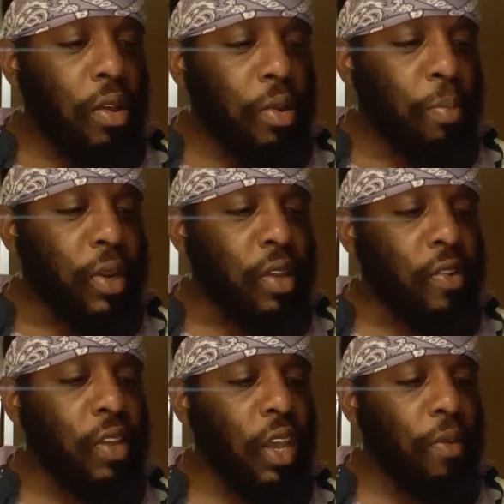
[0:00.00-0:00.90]
but
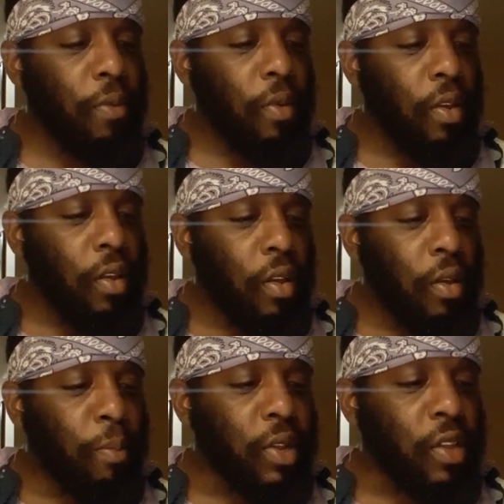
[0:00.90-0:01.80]
deceive
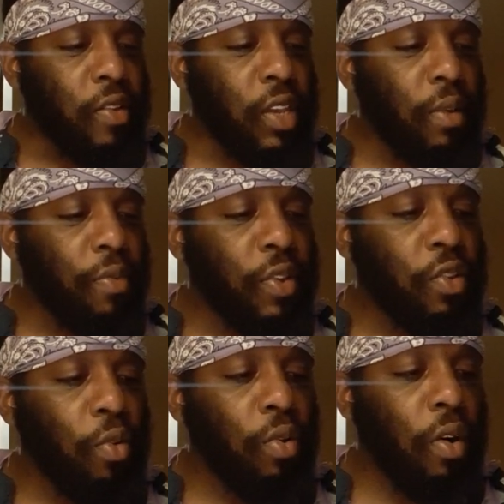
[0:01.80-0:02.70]
but deceiveth his
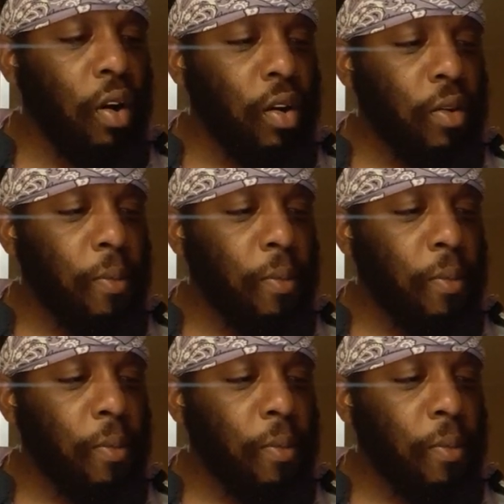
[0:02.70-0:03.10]
own heart,